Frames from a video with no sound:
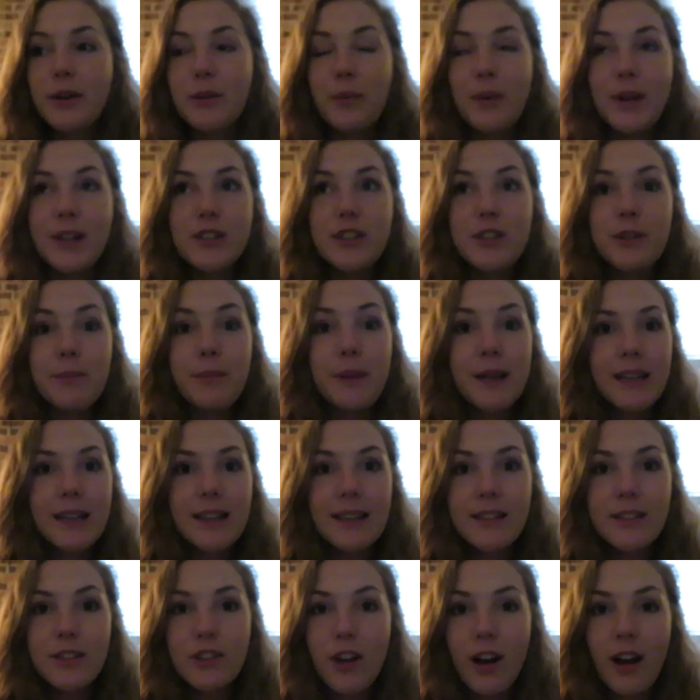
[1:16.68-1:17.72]
went to the
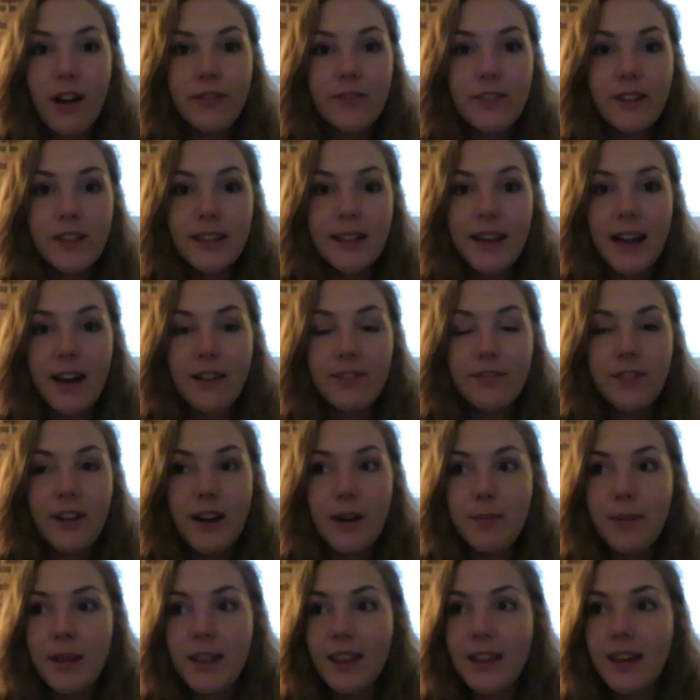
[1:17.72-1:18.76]
Midlands often, had
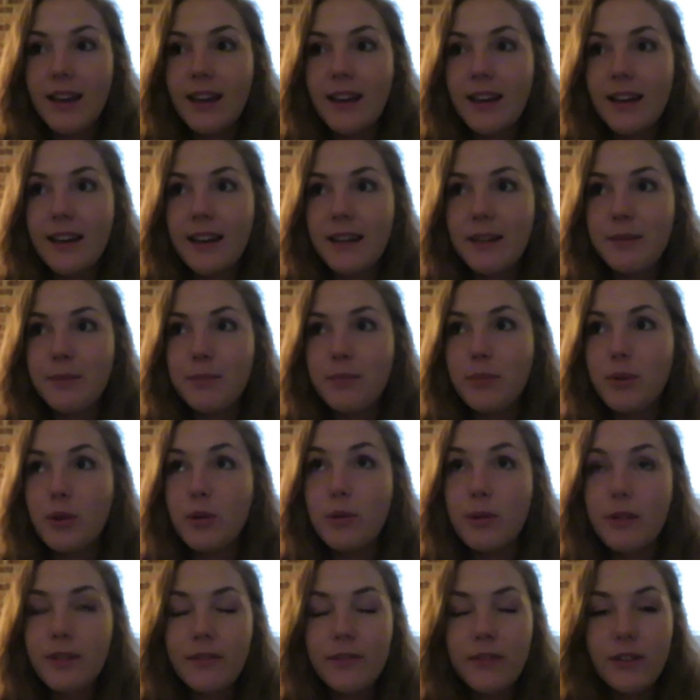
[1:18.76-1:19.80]
family there,
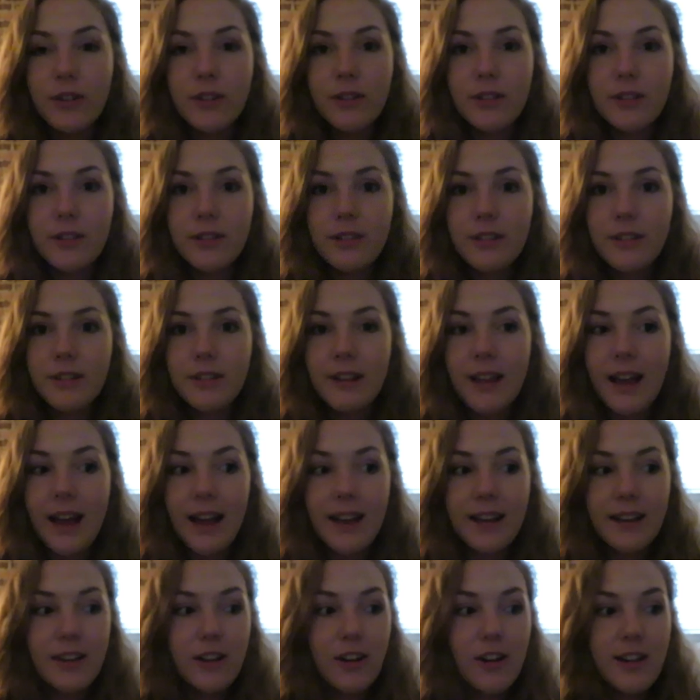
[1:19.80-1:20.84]
beautiful,
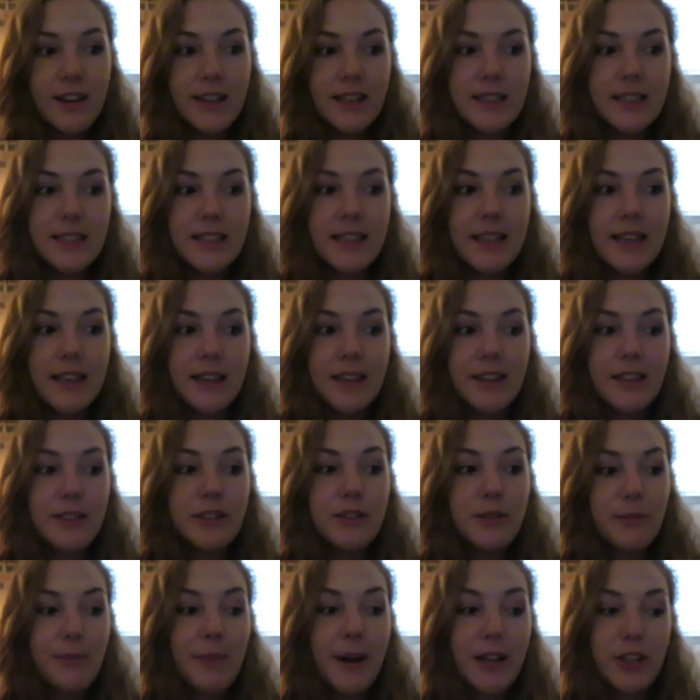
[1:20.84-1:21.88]
like honestly,
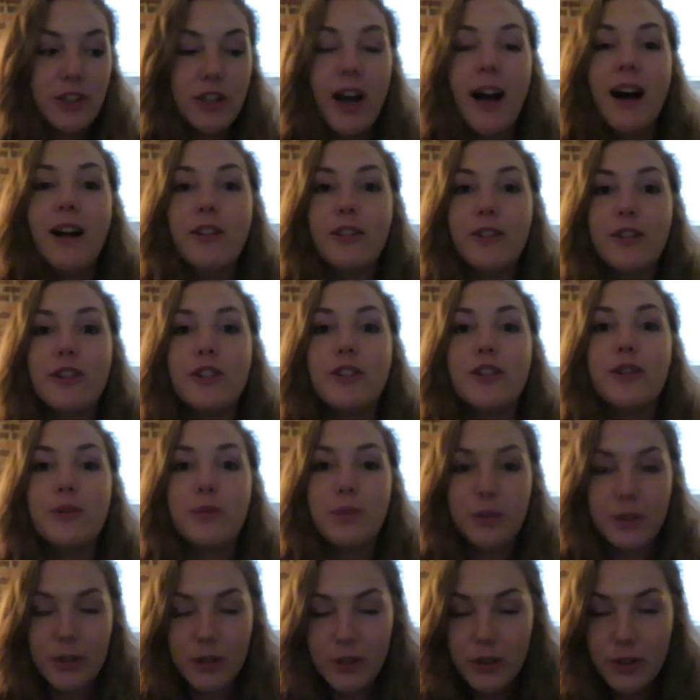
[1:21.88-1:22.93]
my childhood
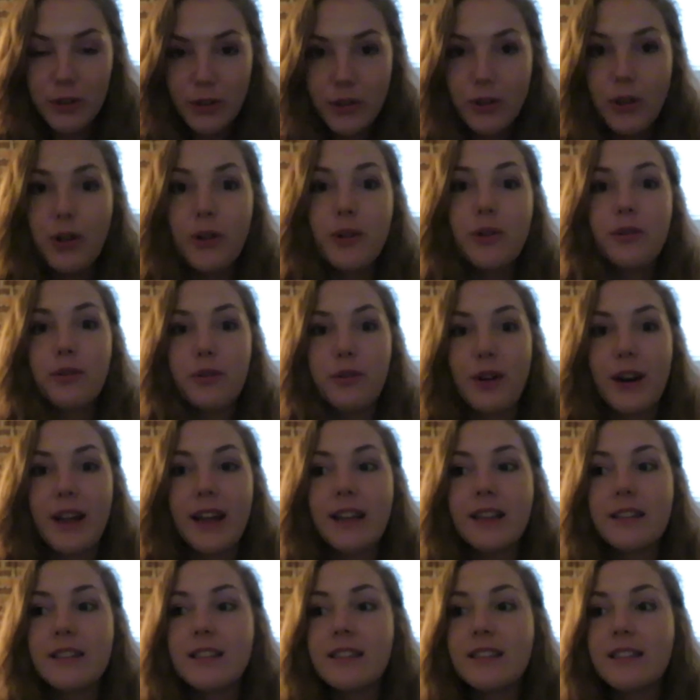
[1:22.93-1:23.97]
was so
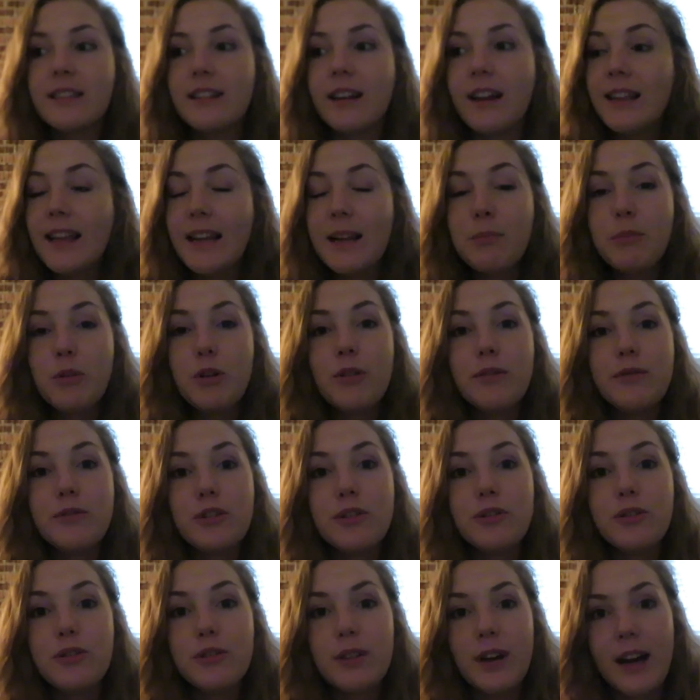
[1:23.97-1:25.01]
great. Then moved
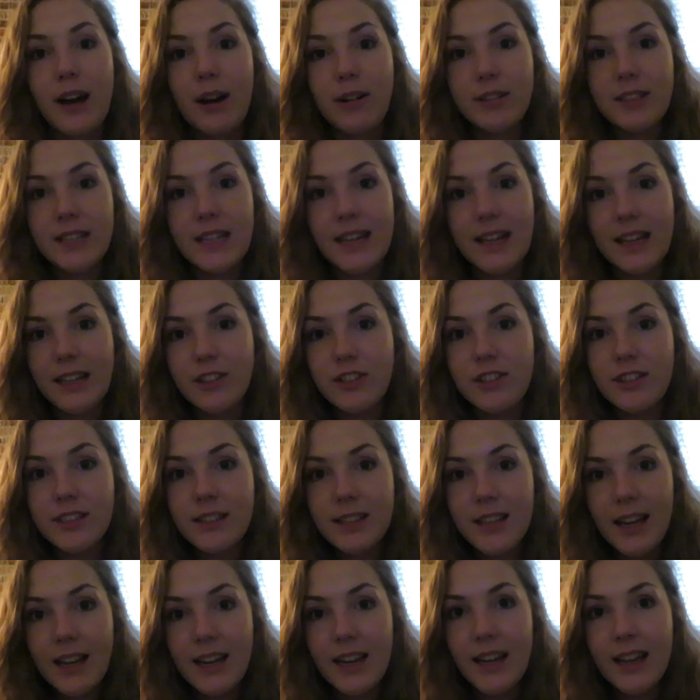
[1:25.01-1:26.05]
to Gauteng to
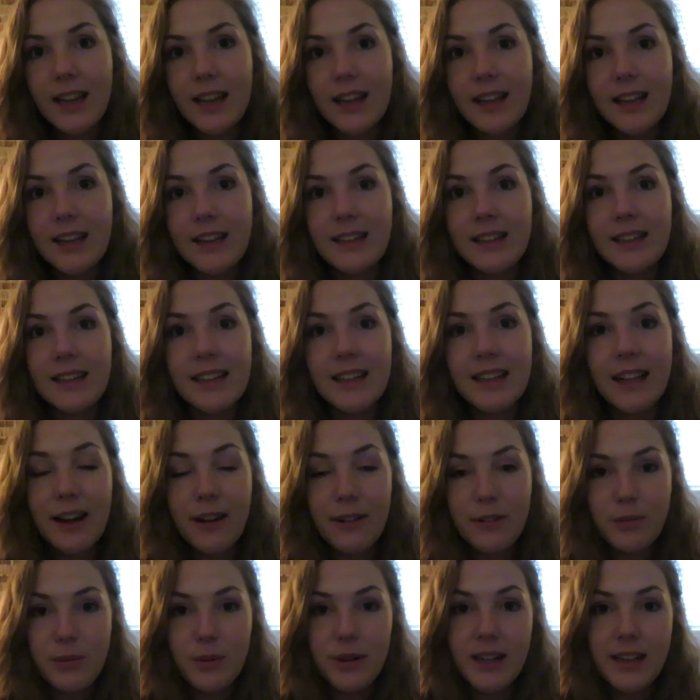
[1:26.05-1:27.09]
study,
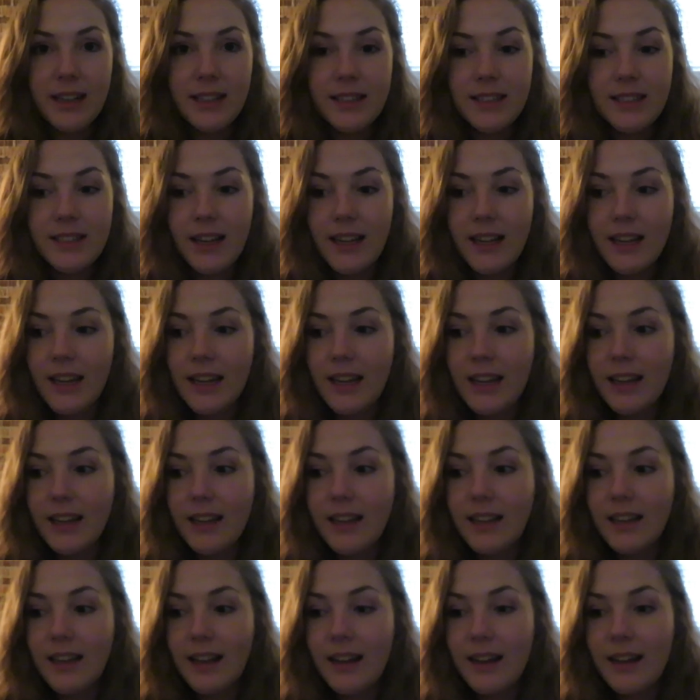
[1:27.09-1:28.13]
loved what I
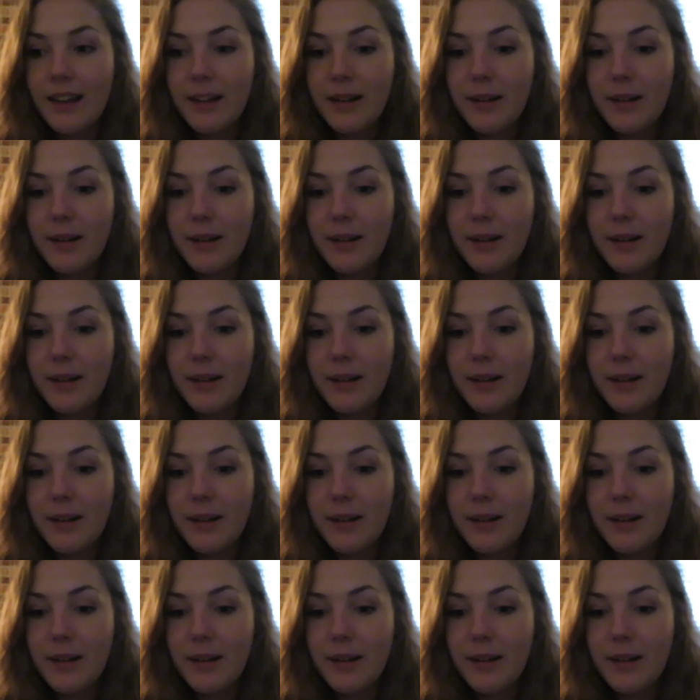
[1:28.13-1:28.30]
studied.